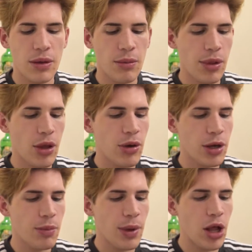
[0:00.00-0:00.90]

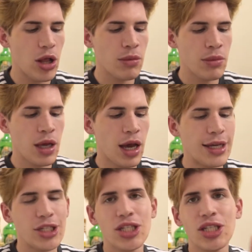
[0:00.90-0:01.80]
blowout balm. I
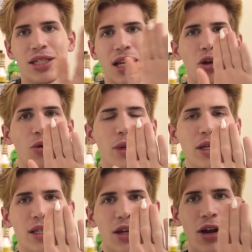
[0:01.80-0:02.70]
just use a little bit
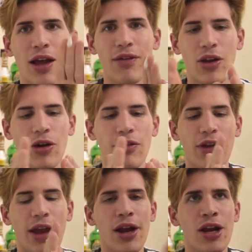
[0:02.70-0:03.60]
because I don't have a lot of
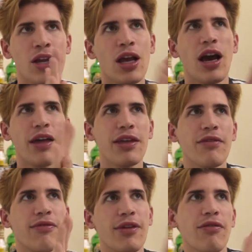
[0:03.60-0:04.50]
hair. I think
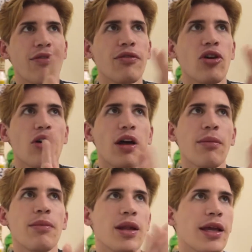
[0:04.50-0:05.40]
if you've
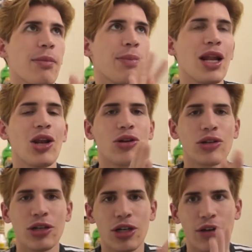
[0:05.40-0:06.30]
got like a bit
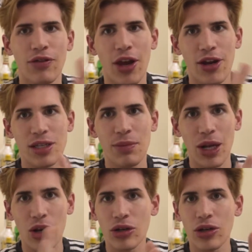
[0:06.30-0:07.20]
longer, if your hair's a
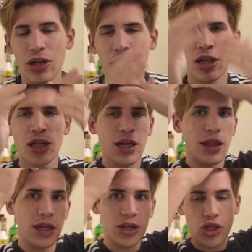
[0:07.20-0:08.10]
bit longer,
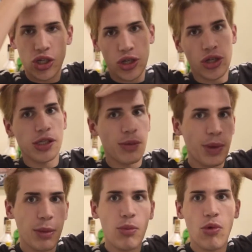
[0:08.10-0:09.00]
then you should use a
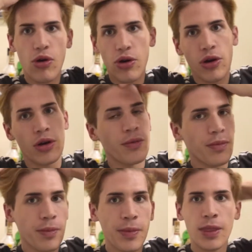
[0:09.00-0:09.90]
bit more.
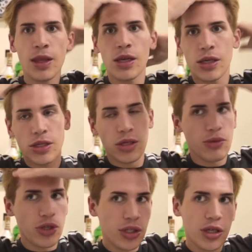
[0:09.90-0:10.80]
So I'm
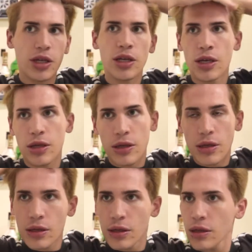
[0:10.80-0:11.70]
just gonna
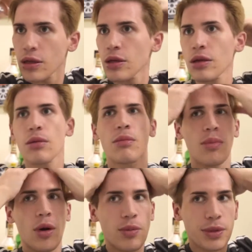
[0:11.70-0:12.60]

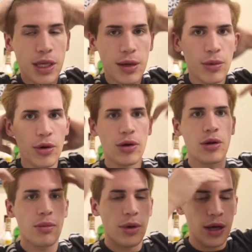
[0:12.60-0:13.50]
pop some
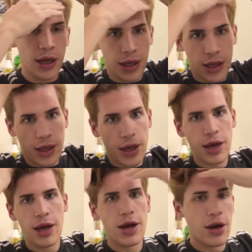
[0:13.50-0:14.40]
on my
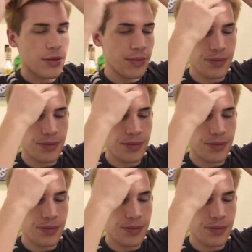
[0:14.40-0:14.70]
hair.